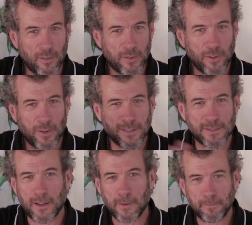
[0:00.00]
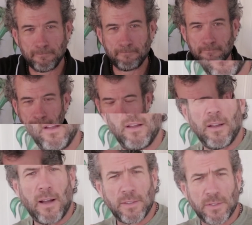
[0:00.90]
Until next time.
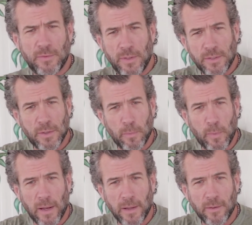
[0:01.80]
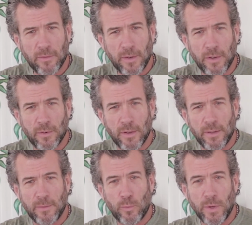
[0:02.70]
I just finished compiling the video
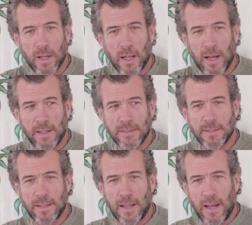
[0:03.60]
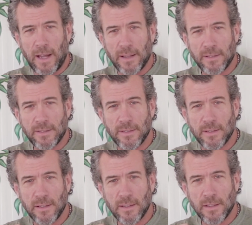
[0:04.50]
and realized that
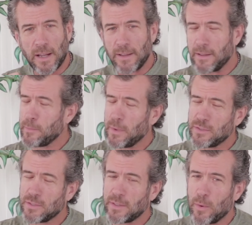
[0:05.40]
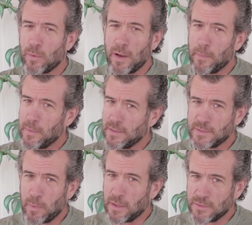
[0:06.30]
I didn't mention that we're not being
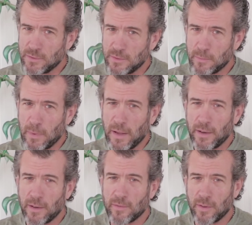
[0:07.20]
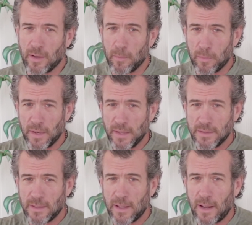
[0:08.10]
sponsored by any of the
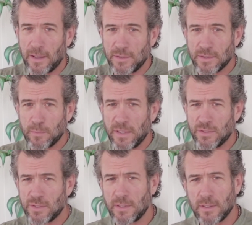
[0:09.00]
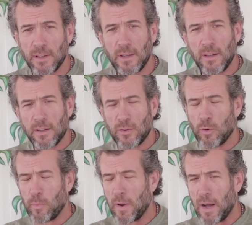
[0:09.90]
companies that I just mentioned.
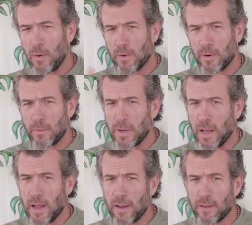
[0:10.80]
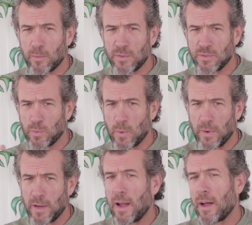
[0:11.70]
Go Power and Rely On, which is where
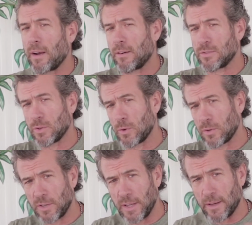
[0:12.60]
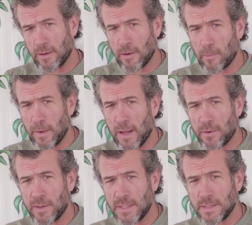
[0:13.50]
we got our solar kit and our
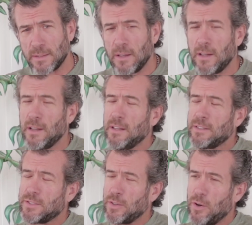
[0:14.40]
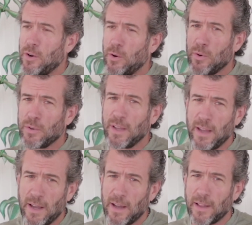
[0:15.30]
batteries. So
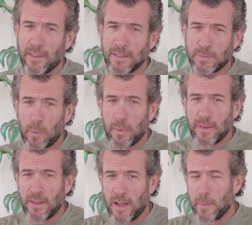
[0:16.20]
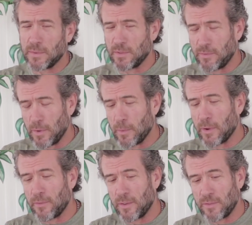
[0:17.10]
yeah, at this moment in time, as the
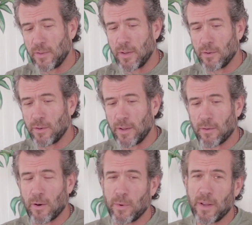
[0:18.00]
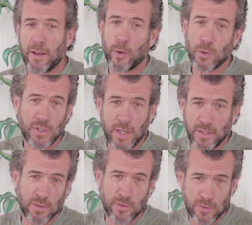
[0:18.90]
filming of this video, neither are we in
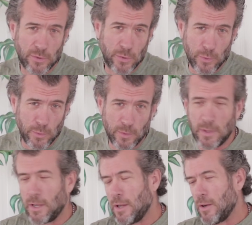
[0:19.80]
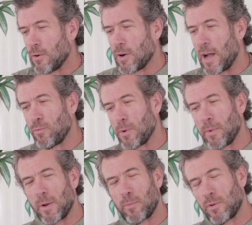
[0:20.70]
negotiations to, or have we
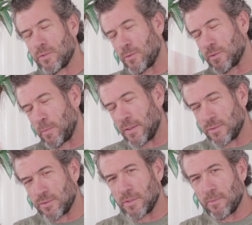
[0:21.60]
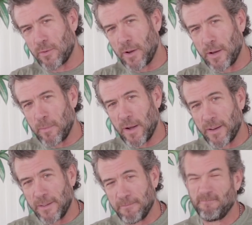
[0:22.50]
been approached for sponsorship for
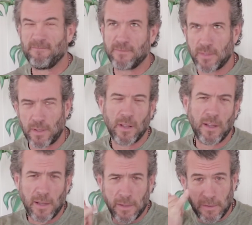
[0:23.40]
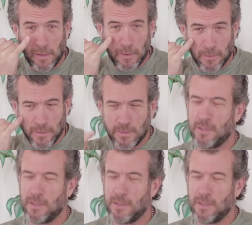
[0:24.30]
anybody. Tear.